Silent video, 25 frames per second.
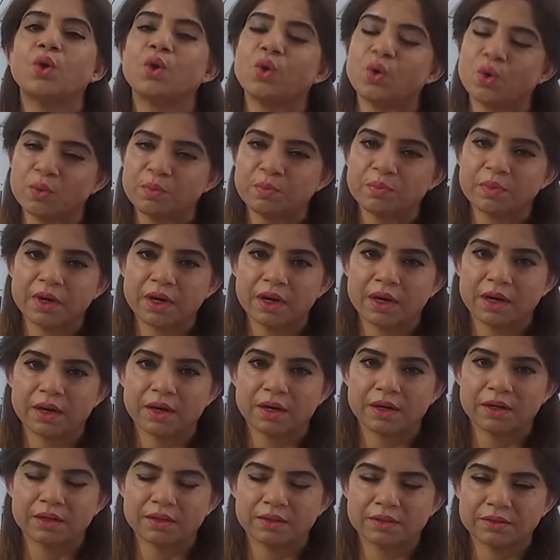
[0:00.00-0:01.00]
Hope
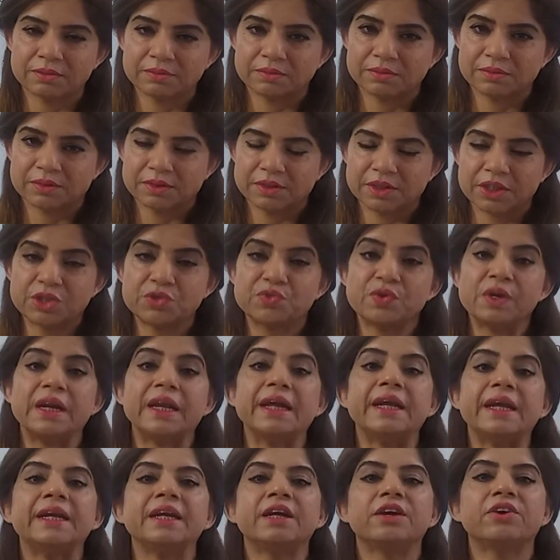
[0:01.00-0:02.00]
this
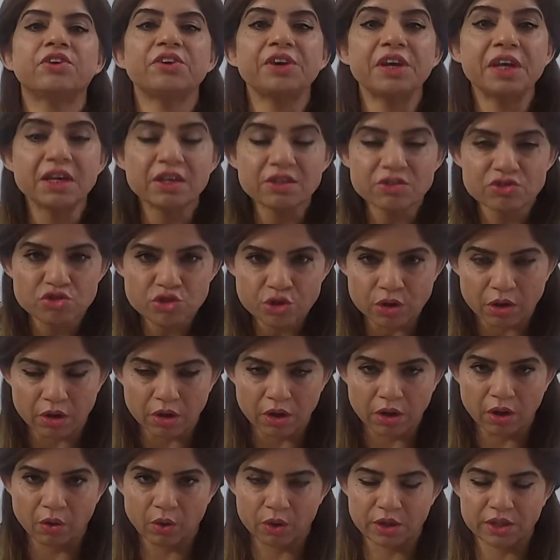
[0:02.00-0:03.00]
will increase
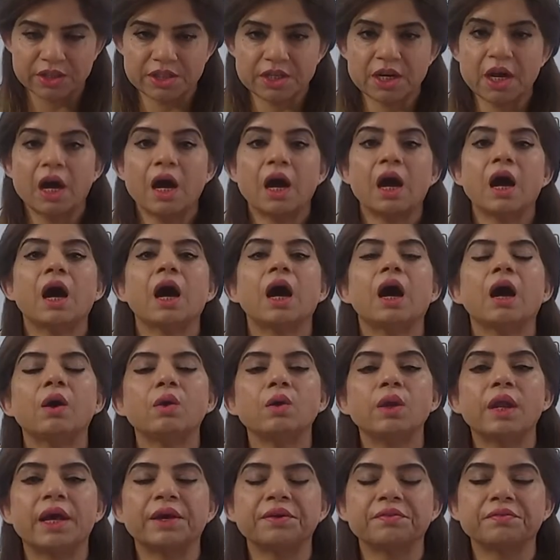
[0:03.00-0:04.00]
your knowledge
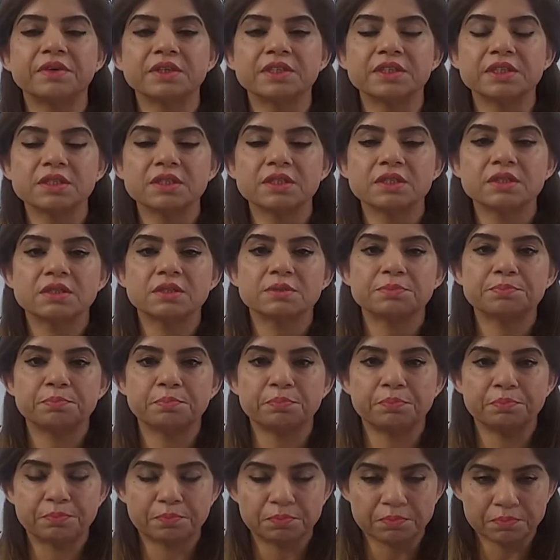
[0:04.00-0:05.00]
how language
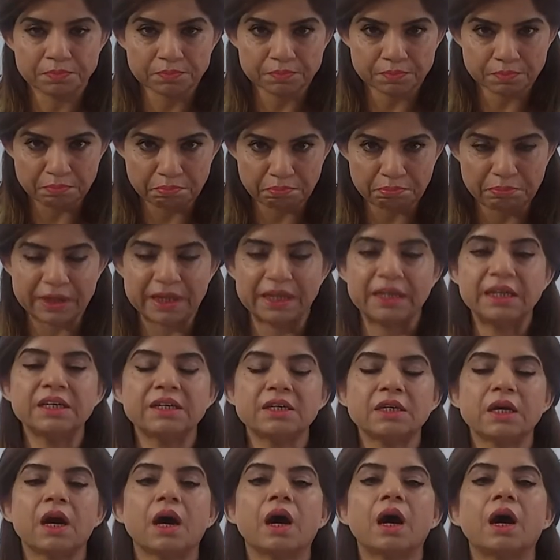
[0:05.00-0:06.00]
is
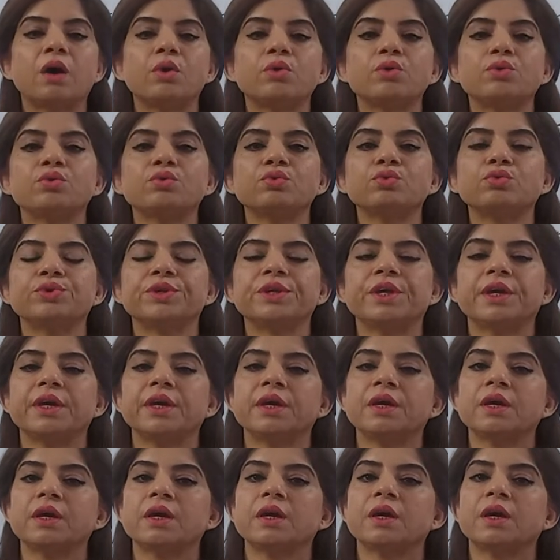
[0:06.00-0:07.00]
built, how do
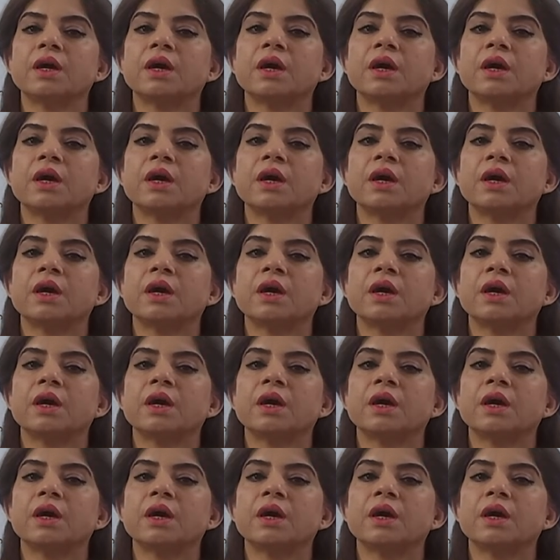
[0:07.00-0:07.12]
they